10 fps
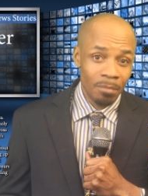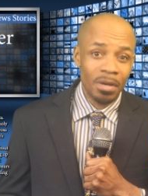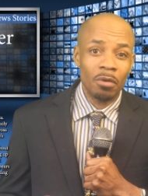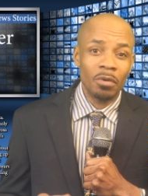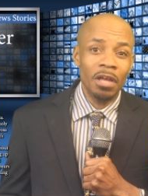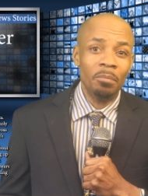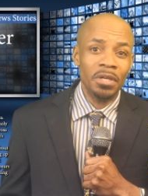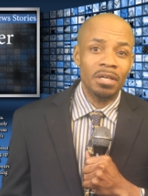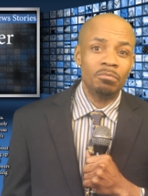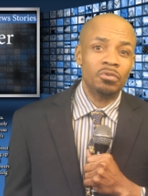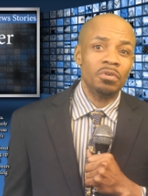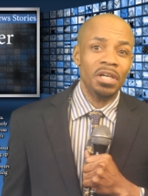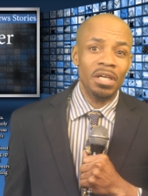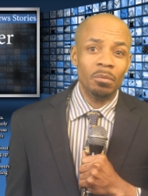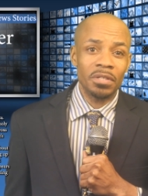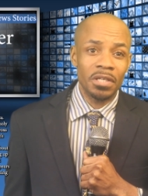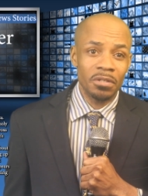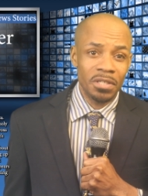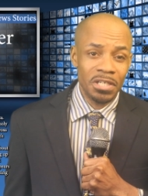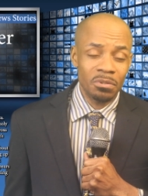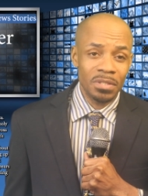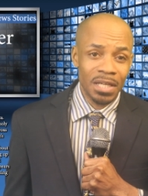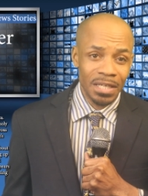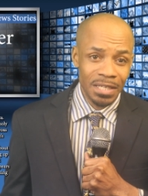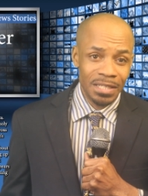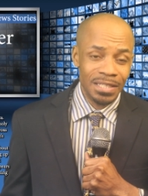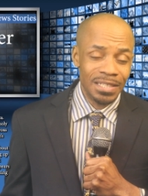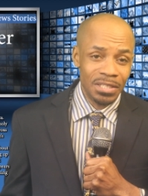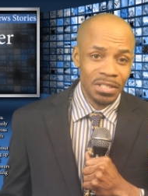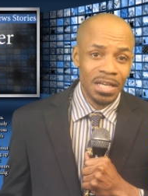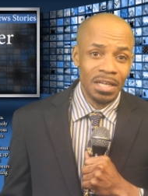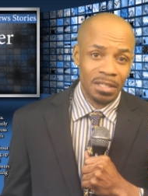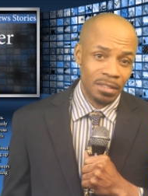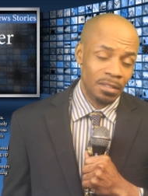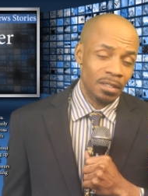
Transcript: by ramping up trade with other countries like India and China.